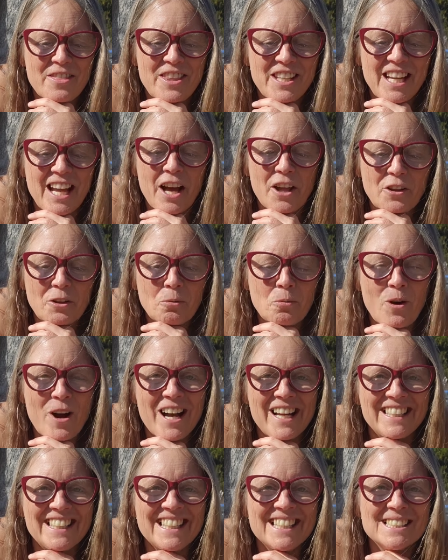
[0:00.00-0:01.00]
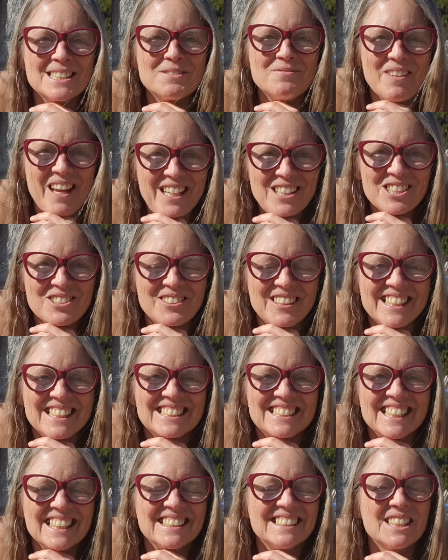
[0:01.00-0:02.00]
The other one is May
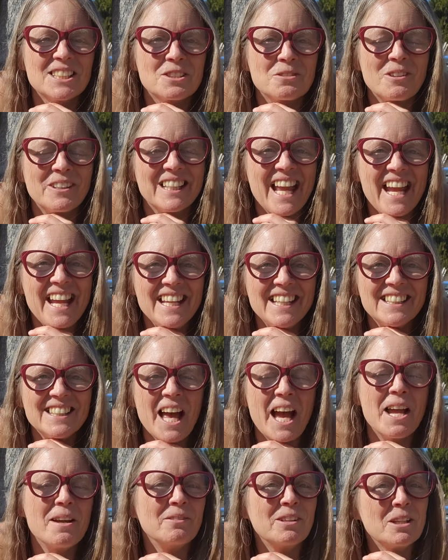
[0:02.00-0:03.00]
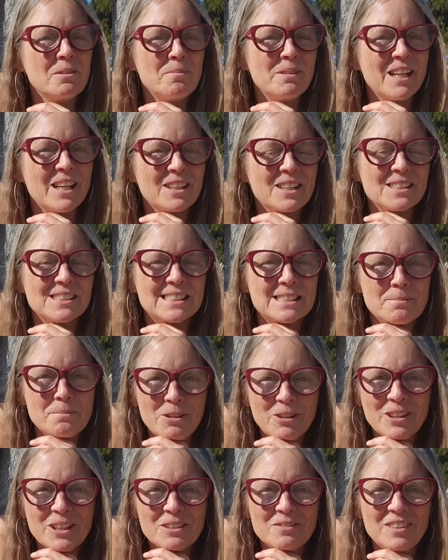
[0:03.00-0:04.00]
26th to 28th. I am going to be at the
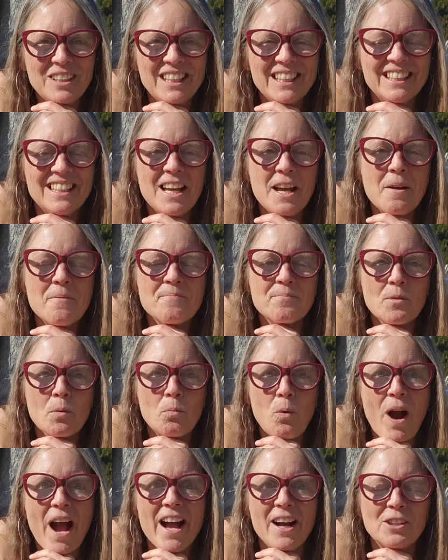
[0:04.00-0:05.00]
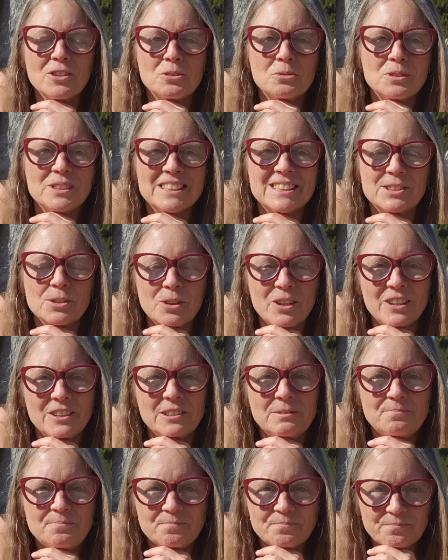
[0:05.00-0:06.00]
Similkameen Wild Resort
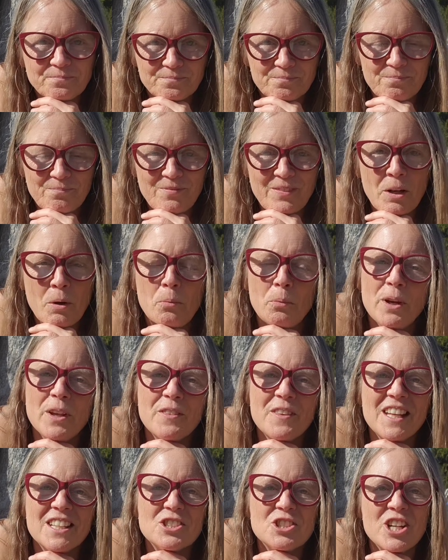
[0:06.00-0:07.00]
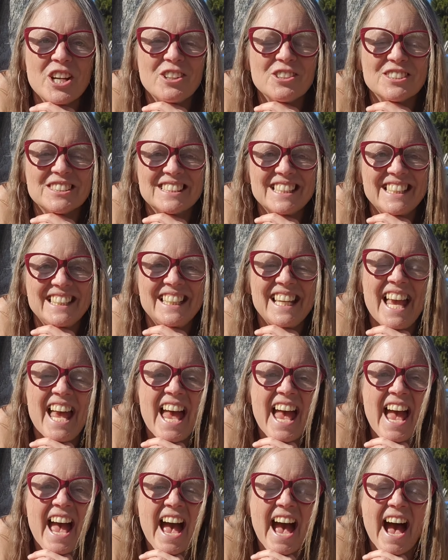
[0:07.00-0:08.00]
with Chelsea
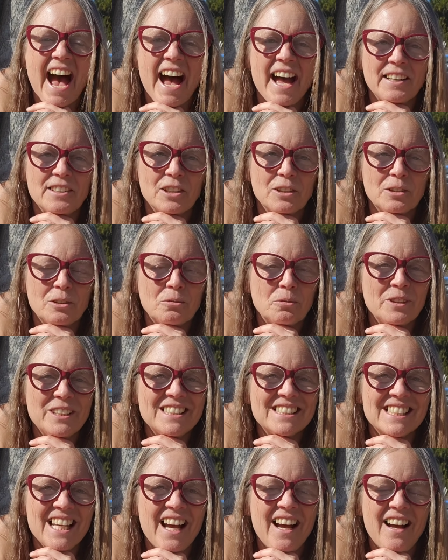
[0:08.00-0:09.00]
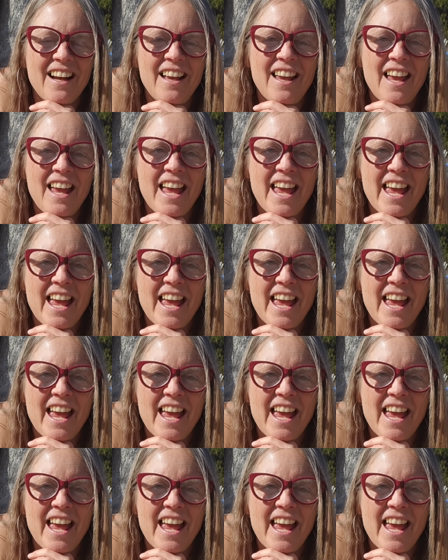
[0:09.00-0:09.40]
and Larita